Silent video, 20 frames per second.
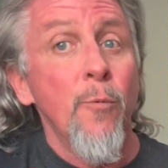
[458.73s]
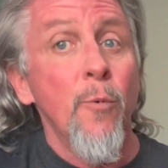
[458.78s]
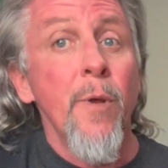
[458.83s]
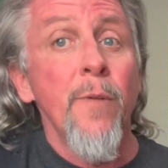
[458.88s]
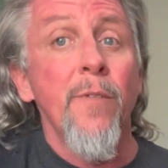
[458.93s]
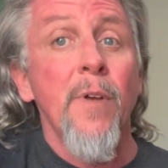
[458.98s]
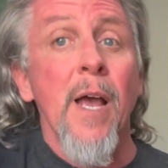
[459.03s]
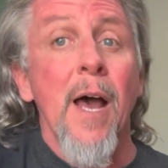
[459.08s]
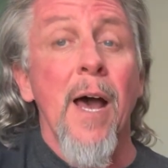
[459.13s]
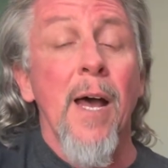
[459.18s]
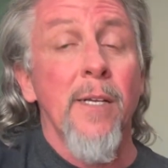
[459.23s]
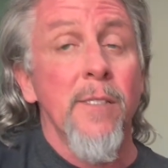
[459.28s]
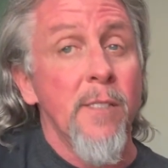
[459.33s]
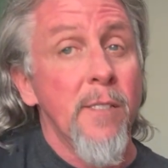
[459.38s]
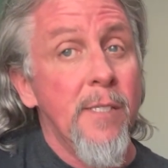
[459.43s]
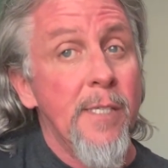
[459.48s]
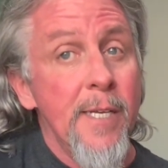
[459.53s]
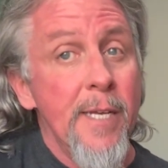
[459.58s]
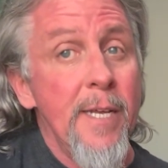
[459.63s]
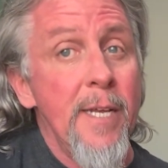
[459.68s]
we've
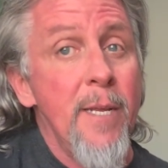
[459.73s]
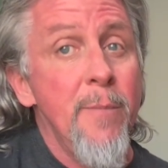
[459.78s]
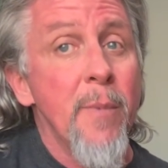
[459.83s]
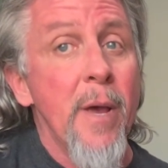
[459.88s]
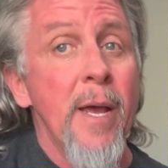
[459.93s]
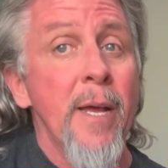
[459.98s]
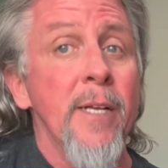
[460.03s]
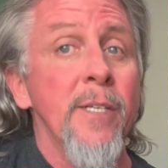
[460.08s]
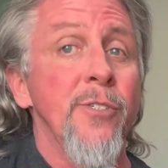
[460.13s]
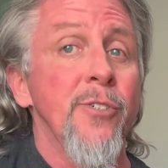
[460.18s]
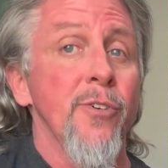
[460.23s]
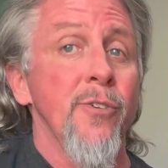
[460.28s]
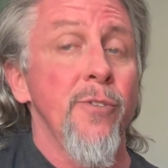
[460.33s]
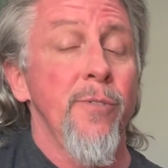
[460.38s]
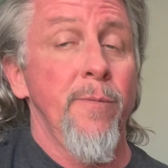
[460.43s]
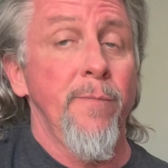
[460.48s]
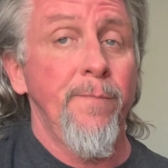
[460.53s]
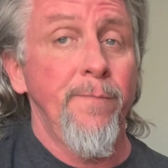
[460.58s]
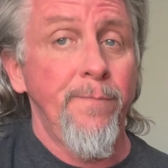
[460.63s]
got D major,